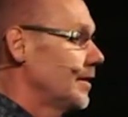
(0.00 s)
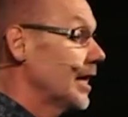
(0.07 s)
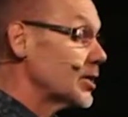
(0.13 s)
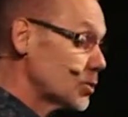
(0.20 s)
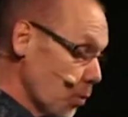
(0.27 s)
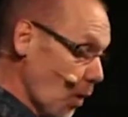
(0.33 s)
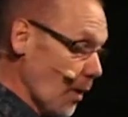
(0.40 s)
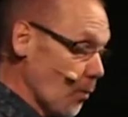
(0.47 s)

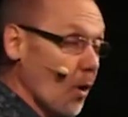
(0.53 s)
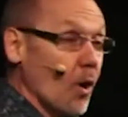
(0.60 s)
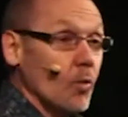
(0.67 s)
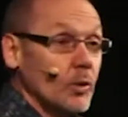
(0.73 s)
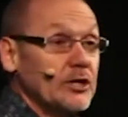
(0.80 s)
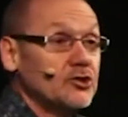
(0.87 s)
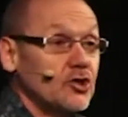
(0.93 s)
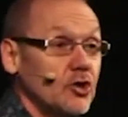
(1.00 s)
That's why
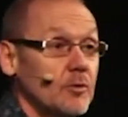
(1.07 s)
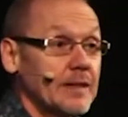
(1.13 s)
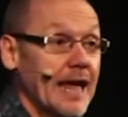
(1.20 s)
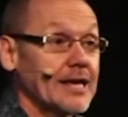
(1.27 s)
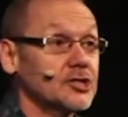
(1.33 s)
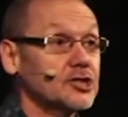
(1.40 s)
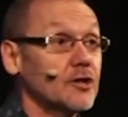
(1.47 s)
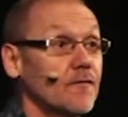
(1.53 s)
what we do with
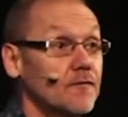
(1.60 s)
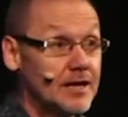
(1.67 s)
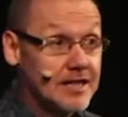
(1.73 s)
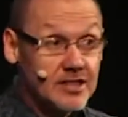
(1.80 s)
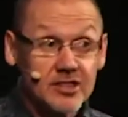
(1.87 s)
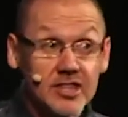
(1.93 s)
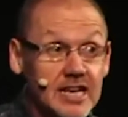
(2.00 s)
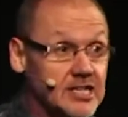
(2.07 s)
our stuff
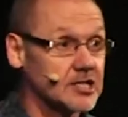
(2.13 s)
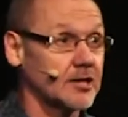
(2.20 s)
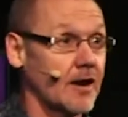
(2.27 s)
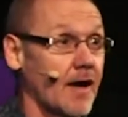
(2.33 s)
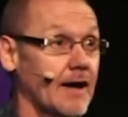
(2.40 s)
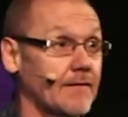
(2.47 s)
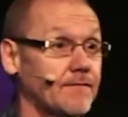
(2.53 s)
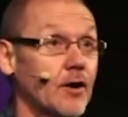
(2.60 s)
in this
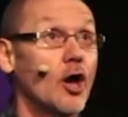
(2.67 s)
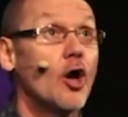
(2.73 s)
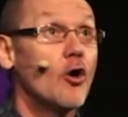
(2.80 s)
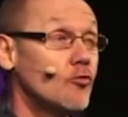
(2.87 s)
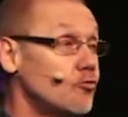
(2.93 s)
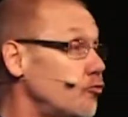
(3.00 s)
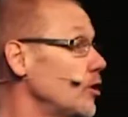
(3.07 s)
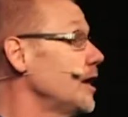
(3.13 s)
life
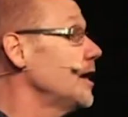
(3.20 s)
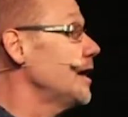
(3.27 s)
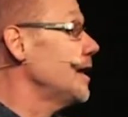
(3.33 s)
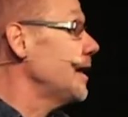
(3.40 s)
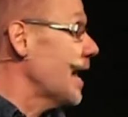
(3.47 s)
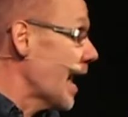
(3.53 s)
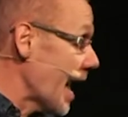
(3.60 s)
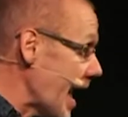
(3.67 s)

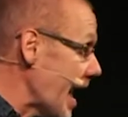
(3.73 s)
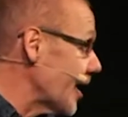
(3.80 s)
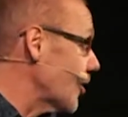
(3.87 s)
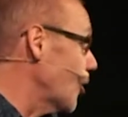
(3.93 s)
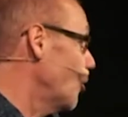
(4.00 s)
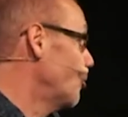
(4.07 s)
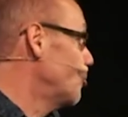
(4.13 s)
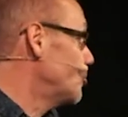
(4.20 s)
really
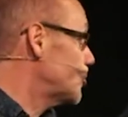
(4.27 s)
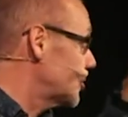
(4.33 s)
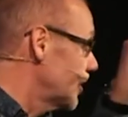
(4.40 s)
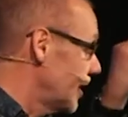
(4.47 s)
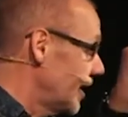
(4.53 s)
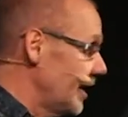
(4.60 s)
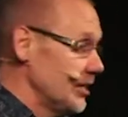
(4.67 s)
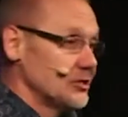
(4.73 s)
echoes
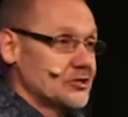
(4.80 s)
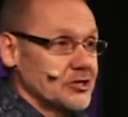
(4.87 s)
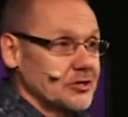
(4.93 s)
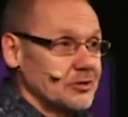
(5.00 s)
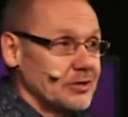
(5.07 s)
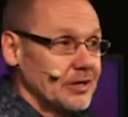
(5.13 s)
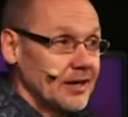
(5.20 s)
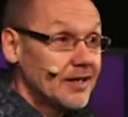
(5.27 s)

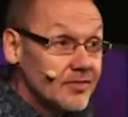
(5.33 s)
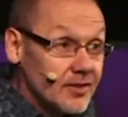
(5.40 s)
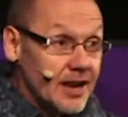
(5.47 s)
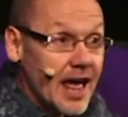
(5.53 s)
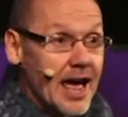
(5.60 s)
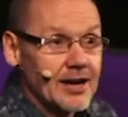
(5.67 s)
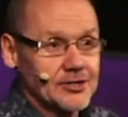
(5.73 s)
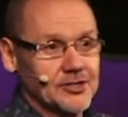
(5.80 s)
into the
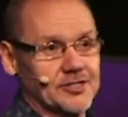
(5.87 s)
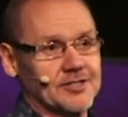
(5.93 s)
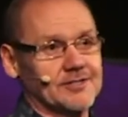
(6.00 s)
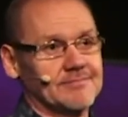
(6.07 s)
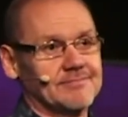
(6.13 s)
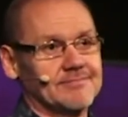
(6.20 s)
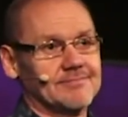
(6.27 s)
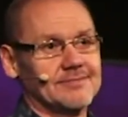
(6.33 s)

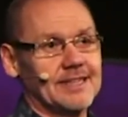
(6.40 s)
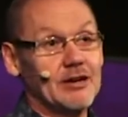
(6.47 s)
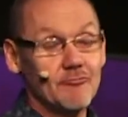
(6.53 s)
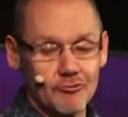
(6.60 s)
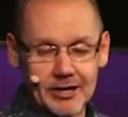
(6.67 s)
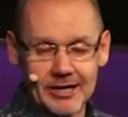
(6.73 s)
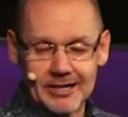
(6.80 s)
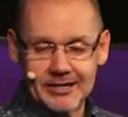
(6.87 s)
next.
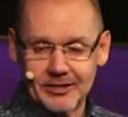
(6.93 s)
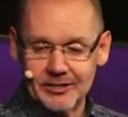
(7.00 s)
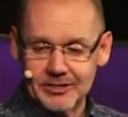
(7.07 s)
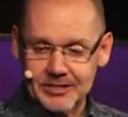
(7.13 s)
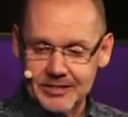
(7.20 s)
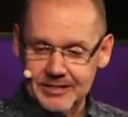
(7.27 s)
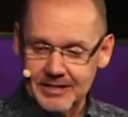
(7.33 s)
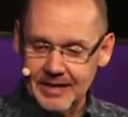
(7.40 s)
It really
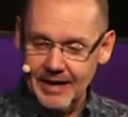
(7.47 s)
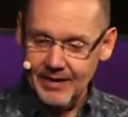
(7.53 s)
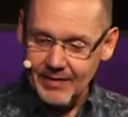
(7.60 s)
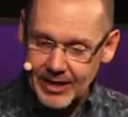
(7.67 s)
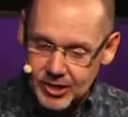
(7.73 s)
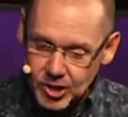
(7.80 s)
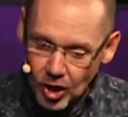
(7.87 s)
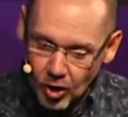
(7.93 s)
does.
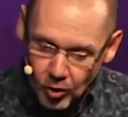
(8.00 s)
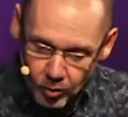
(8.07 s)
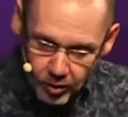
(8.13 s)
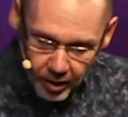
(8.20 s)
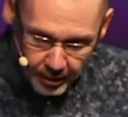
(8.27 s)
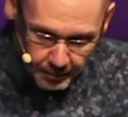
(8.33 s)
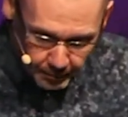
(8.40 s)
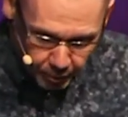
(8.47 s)
And that's the
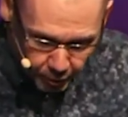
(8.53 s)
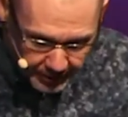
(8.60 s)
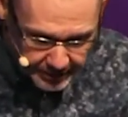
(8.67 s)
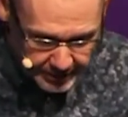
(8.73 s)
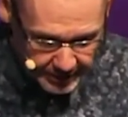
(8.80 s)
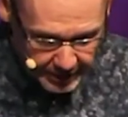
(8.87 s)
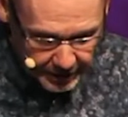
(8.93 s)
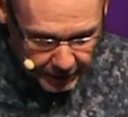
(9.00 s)
whole
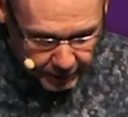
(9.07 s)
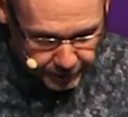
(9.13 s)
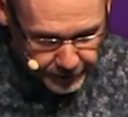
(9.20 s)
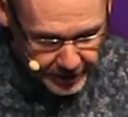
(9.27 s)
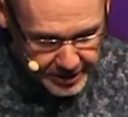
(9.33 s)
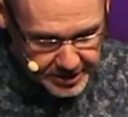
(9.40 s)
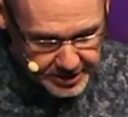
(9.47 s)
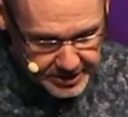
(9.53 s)
point of
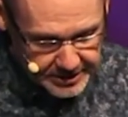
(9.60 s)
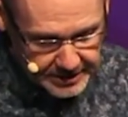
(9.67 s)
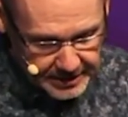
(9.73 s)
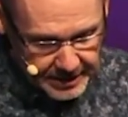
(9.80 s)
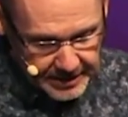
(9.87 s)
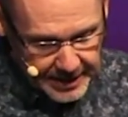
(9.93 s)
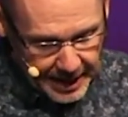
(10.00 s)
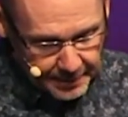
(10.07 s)
this.
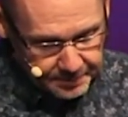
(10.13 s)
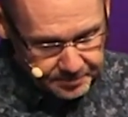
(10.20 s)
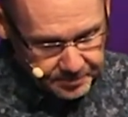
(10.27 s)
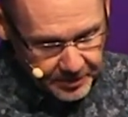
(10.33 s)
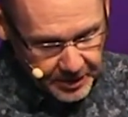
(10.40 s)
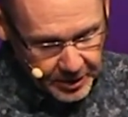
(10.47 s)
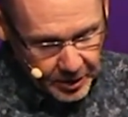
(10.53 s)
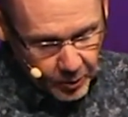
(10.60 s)
Now,
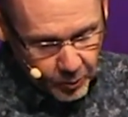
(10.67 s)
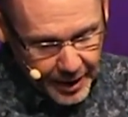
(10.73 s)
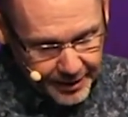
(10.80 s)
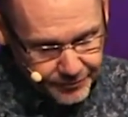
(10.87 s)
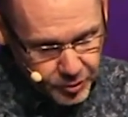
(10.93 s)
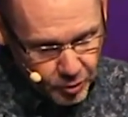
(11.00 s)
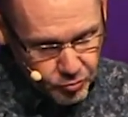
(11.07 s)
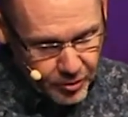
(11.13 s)
we
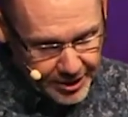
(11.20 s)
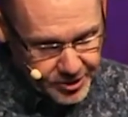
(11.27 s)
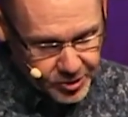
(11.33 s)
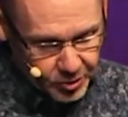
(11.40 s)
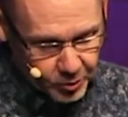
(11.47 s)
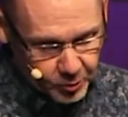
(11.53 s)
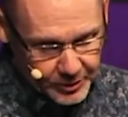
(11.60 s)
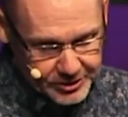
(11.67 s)
have to
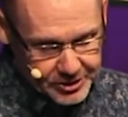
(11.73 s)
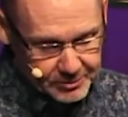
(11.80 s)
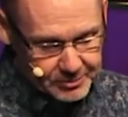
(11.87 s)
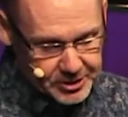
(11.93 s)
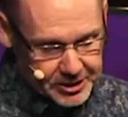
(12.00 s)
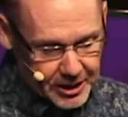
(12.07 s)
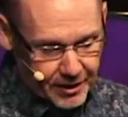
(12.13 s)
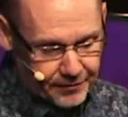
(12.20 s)
wrestle with
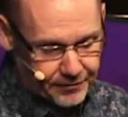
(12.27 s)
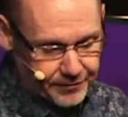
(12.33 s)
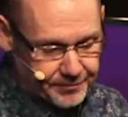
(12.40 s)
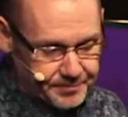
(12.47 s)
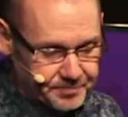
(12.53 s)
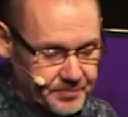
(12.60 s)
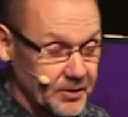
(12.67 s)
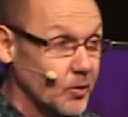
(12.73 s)
some
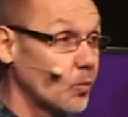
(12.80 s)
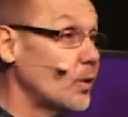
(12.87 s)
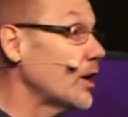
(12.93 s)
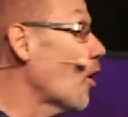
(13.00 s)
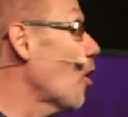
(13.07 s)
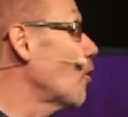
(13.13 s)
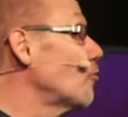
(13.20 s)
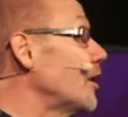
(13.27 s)
stuff.
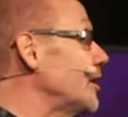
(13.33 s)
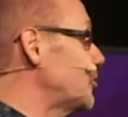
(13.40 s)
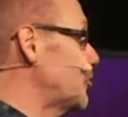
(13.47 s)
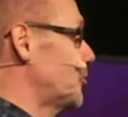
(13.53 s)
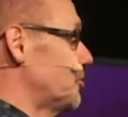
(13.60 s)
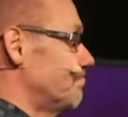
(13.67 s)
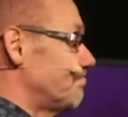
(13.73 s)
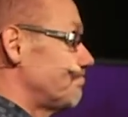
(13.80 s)
We are
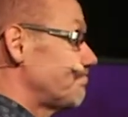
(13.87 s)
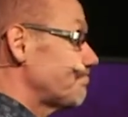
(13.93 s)
rich.